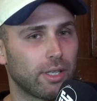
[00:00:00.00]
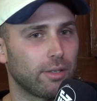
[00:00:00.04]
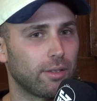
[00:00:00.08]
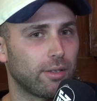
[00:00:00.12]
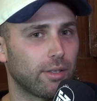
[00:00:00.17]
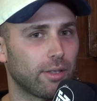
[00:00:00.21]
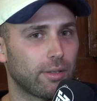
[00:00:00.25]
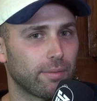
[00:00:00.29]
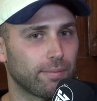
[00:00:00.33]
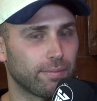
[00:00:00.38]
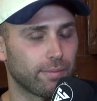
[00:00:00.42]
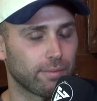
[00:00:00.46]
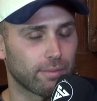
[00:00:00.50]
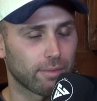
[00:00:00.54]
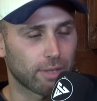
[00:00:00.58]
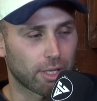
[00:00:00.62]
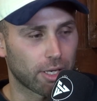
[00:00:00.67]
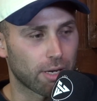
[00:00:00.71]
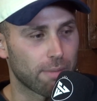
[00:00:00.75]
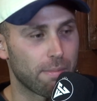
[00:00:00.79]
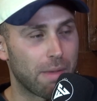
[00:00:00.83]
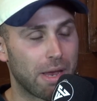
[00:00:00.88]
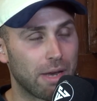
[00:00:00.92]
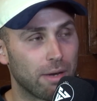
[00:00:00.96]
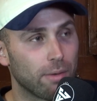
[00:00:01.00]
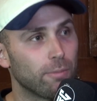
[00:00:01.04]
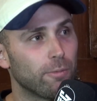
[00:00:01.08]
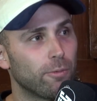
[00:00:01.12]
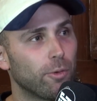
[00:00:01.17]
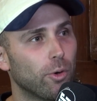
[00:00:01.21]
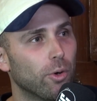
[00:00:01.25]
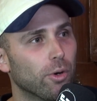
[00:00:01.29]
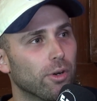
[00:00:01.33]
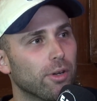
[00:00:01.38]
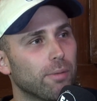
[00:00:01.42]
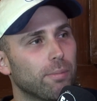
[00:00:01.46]
and I commend them
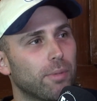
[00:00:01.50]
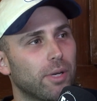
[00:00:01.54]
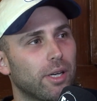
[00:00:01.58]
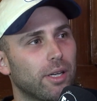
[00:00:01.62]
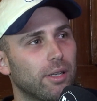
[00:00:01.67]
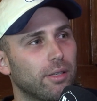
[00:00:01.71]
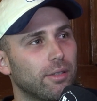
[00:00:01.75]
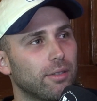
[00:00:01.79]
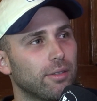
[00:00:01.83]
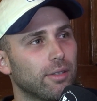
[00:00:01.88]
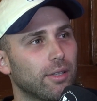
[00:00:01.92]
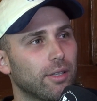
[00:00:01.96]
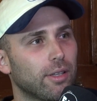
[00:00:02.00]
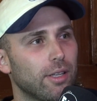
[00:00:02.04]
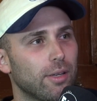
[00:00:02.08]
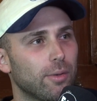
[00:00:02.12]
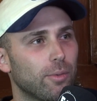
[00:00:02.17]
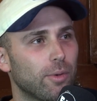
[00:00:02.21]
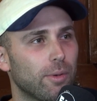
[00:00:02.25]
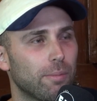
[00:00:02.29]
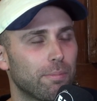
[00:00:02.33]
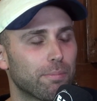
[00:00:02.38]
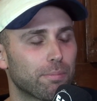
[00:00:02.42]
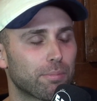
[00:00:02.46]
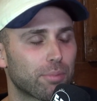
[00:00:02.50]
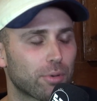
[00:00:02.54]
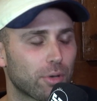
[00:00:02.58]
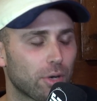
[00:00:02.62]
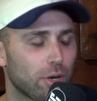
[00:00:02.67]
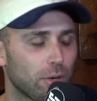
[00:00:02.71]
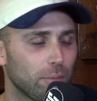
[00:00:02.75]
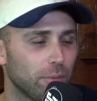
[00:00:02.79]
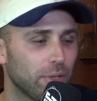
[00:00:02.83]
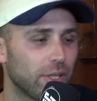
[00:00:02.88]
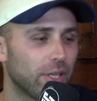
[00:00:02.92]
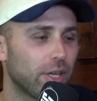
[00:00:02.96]
for it, but I think we're
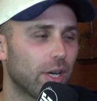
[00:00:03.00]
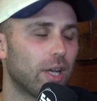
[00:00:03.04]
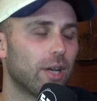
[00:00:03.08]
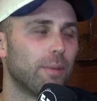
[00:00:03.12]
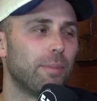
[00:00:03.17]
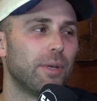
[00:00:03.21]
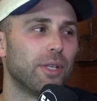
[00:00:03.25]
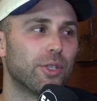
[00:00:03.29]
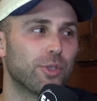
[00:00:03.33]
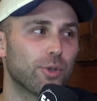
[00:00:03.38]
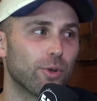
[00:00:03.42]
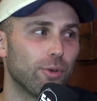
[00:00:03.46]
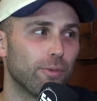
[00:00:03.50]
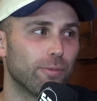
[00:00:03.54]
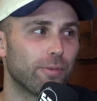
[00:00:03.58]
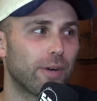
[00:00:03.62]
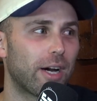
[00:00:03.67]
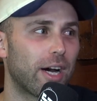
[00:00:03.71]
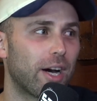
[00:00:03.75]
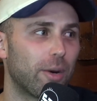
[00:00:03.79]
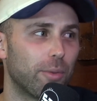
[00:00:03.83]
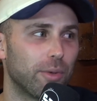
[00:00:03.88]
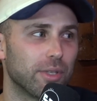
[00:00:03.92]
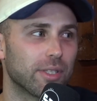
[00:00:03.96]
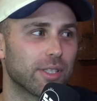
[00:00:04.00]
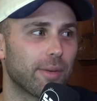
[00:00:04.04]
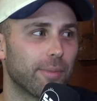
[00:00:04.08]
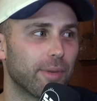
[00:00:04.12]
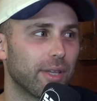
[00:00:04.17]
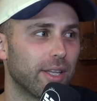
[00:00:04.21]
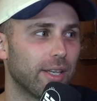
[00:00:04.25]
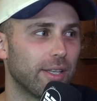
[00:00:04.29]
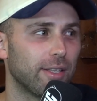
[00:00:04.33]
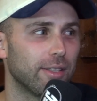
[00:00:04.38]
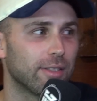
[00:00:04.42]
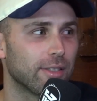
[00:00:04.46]
probably going a bit too far with some
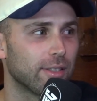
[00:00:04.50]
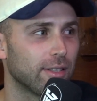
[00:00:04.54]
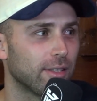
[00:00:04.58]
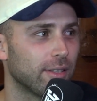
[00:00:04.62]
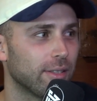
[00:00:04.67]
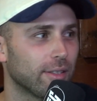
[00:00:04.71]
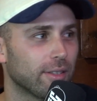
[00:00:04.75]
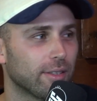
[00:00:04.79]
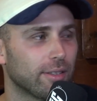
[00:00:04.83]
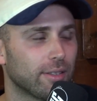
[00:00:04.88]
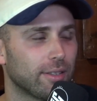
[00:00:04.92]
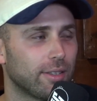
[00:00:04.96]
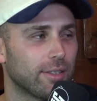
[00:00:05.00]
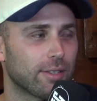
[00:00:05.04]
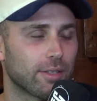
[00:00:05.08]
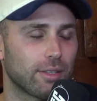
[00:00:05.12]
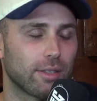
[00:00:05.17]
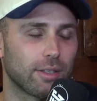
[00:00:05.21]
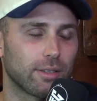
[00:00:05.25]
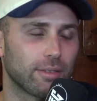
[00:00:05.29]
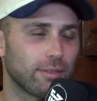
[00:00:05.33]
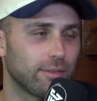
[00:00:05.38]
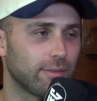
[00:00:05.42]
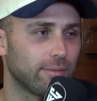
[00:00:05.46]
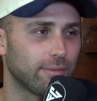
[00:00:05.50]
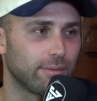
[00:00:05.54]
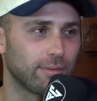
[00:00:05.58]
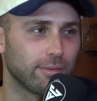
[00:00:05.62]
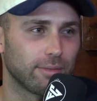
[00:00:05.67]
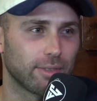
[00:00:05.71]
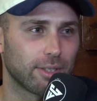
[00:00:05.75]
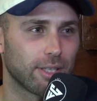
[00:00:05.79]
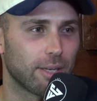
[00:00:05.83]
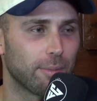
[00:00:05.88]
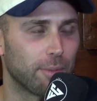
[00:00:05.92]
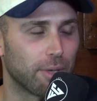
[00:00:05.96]
of these, and it's like,
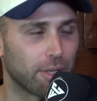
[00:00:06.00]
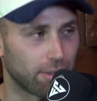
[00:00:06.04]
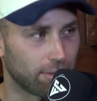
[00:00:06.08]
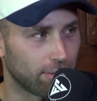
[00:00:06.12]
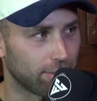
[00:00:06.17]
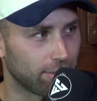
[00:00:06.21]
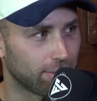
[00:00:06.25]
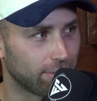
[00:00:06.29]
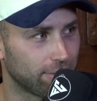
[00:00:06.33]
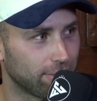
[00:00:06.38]
come on,